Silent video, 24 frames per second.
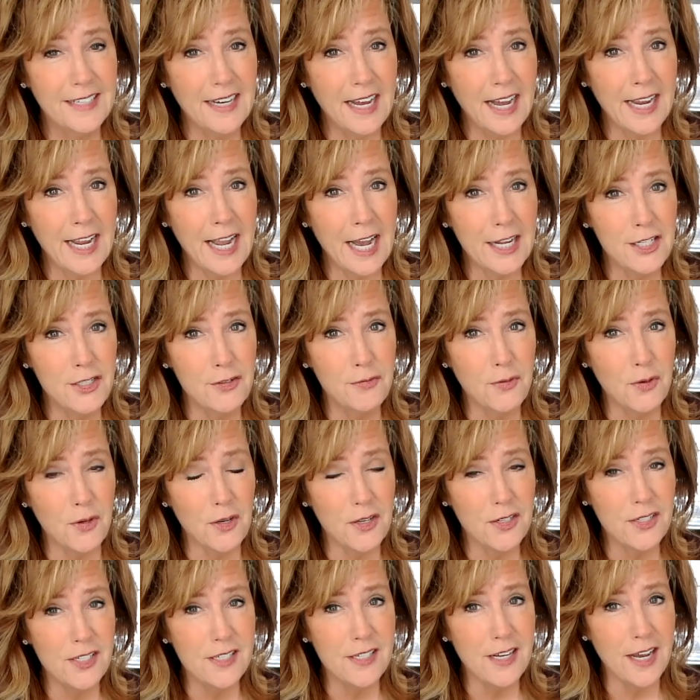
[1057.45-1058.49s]
I got
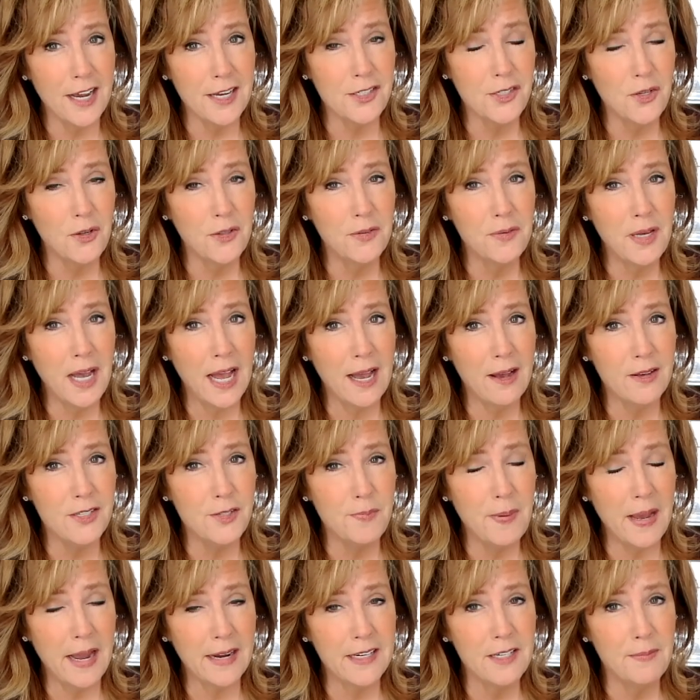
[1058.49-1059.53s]
divorced. I sold the house
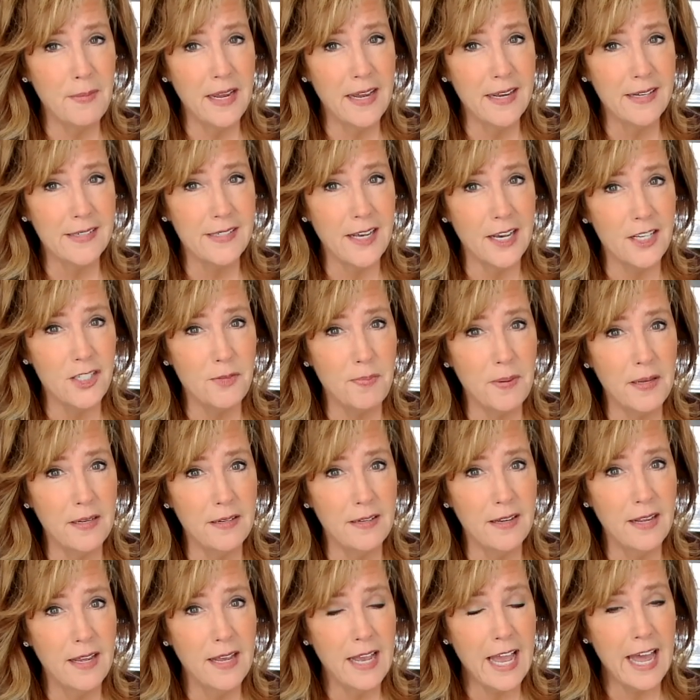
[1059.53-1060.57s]
back to my ex
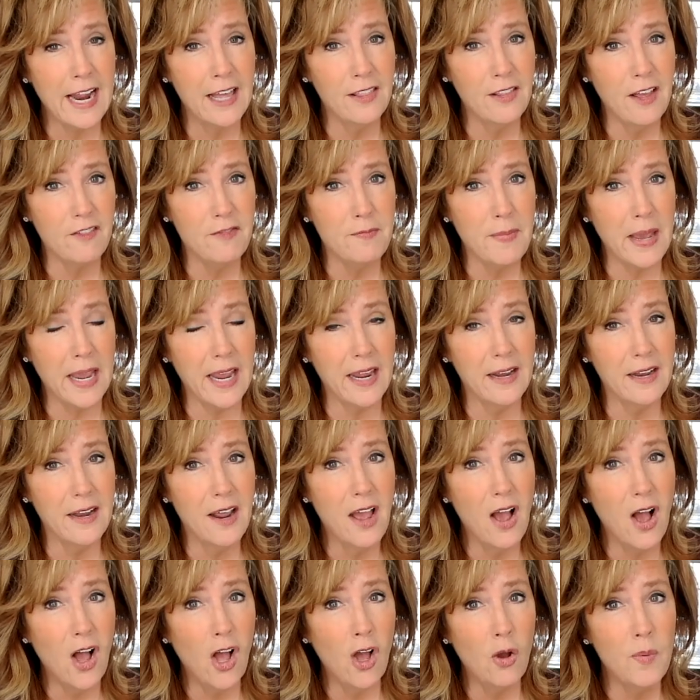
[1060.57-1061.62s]
husband and I left Maine,
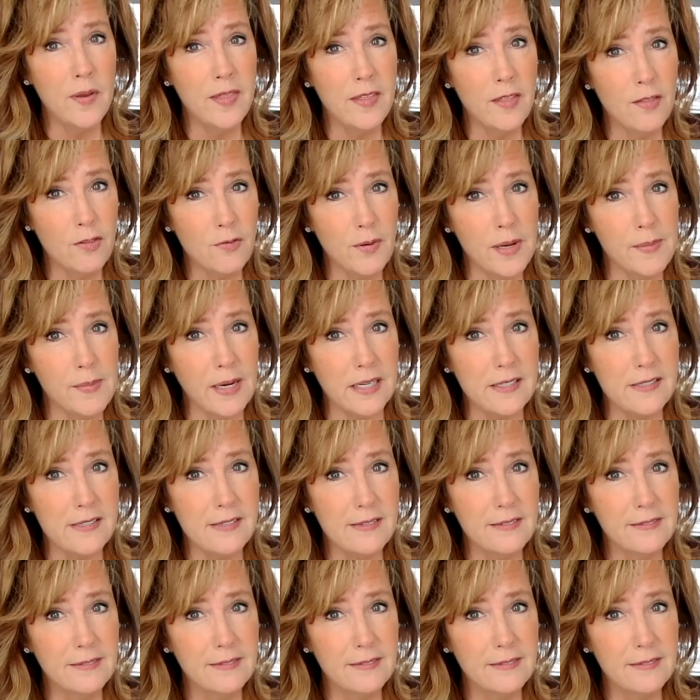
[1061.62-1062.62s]
all within three months.